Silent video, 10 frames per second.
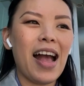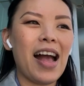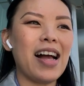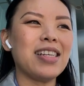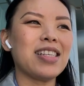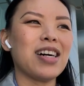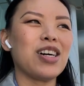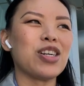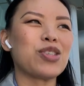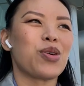
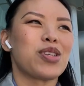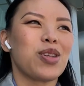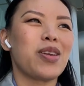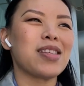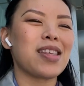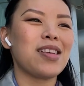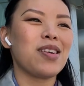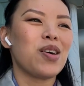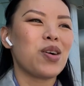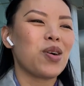And George Lucas said,
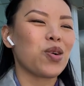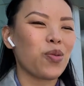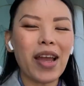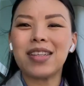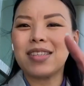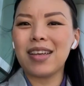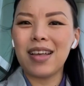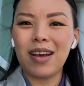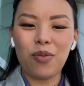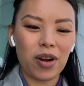"Great,
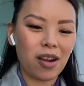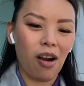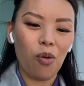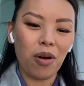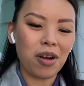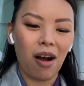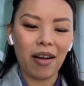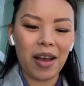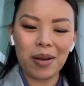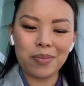we'll
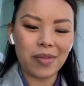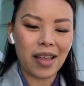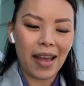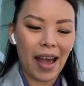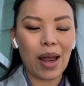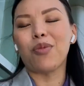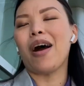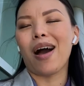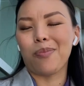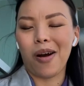call him Admiral
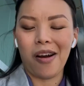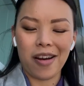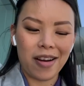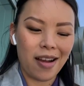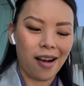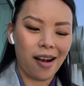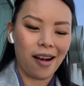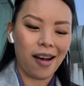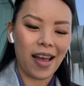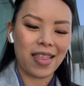Akbar."
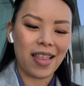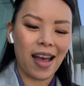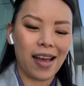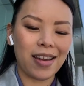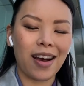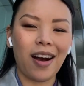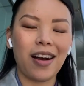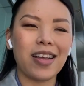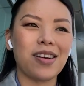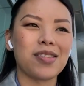And then
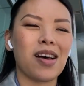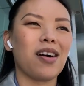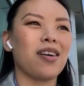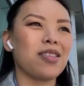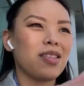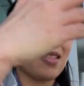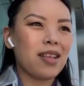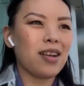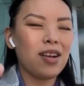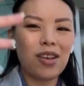he goes,
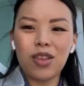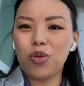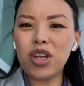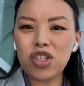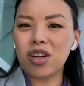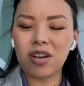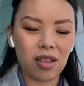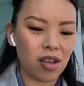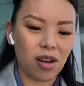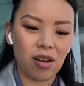"The creature,
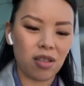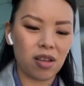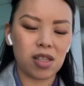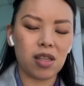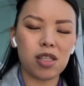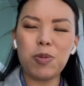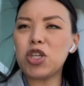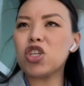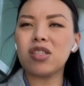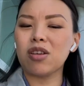they're the
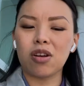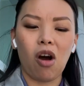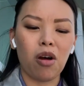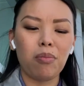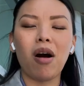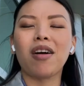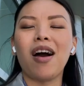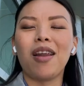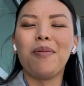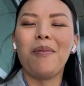species, they're called Mon
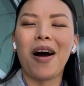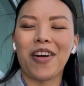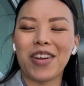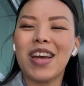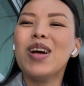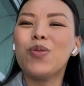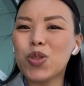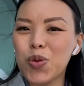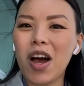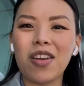calamari,"
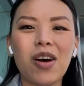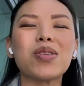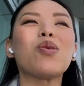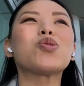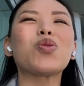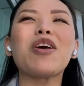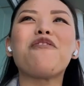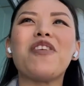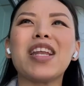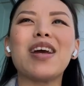which we all know. So it's really
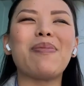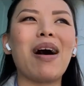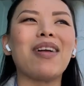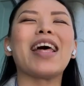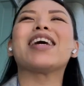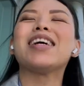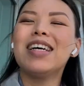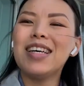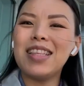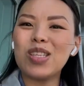funny about like
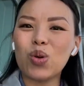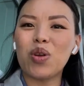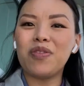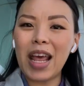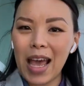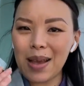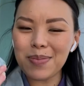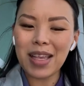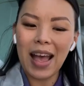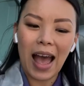these sort of
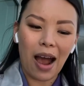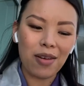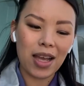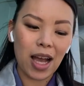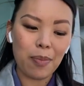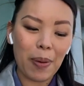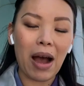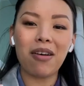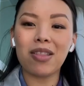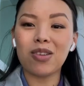names, how they come
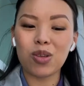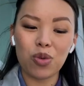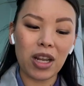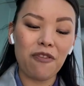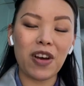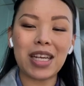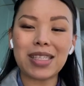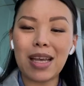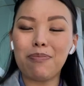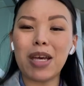about. There's a really funny
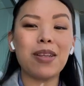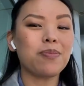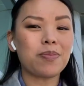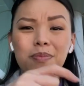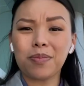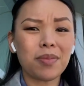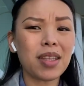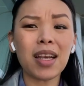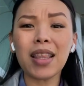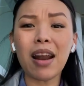tidbit
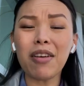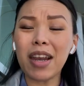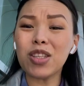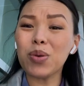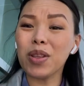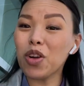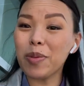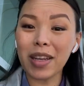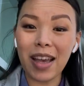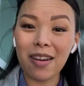that I'll get into a little
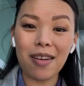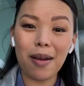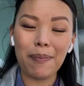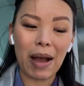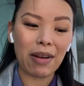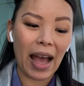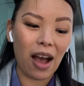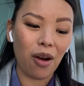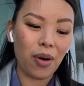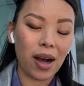bit later about
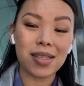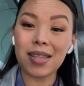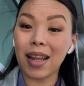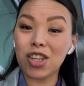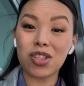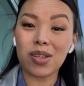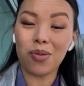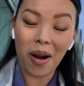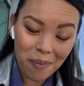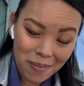how Salacious
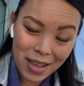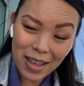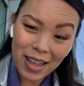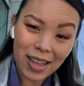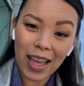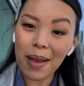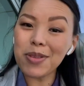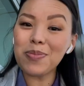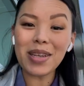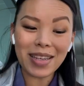Crumb
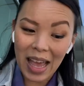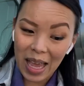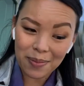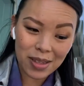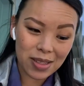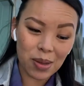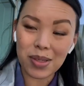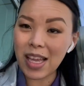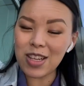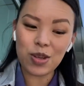came to be named. So
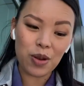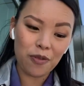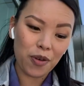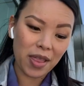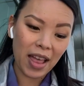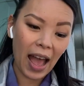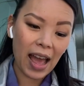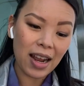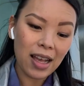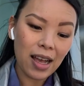stay tuned for that.